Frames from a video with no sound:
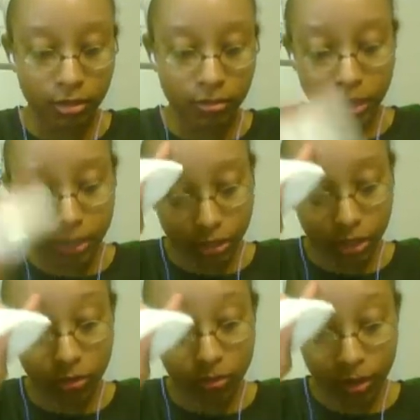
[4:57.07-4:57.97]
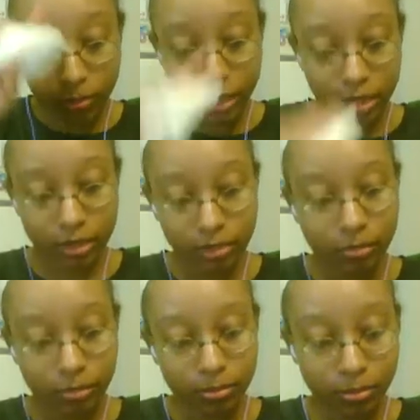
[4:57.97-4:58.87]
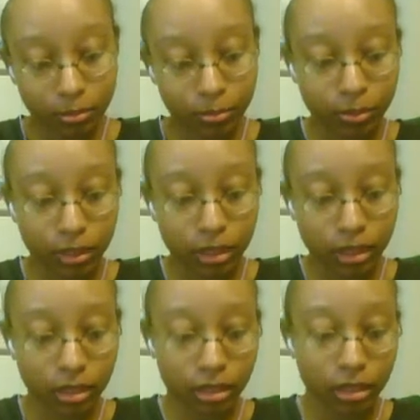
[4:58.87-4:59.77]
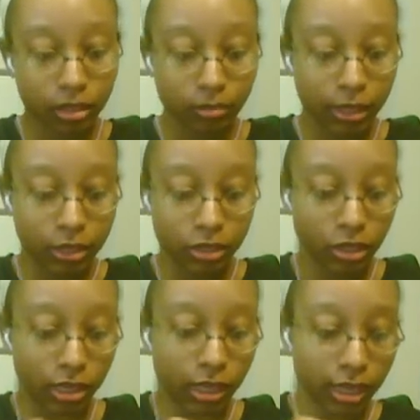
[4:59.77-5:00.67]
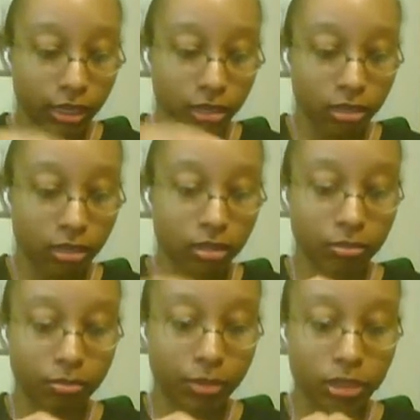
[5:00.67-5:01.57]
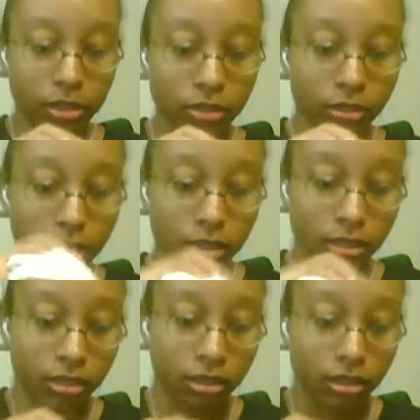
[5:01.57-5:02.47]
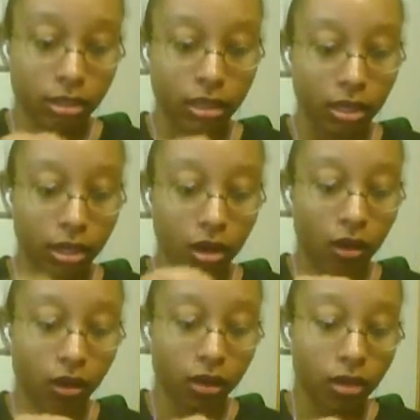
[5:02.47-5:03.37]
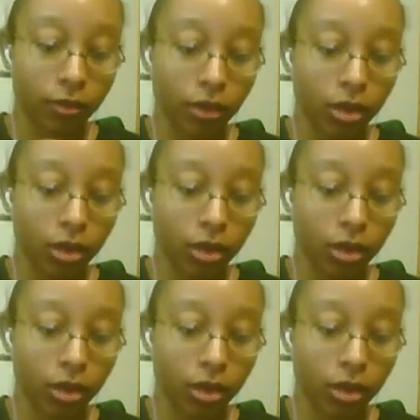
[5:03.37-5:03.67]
make sure you rub it in pretty good. Make sure you get it, be generous, all over your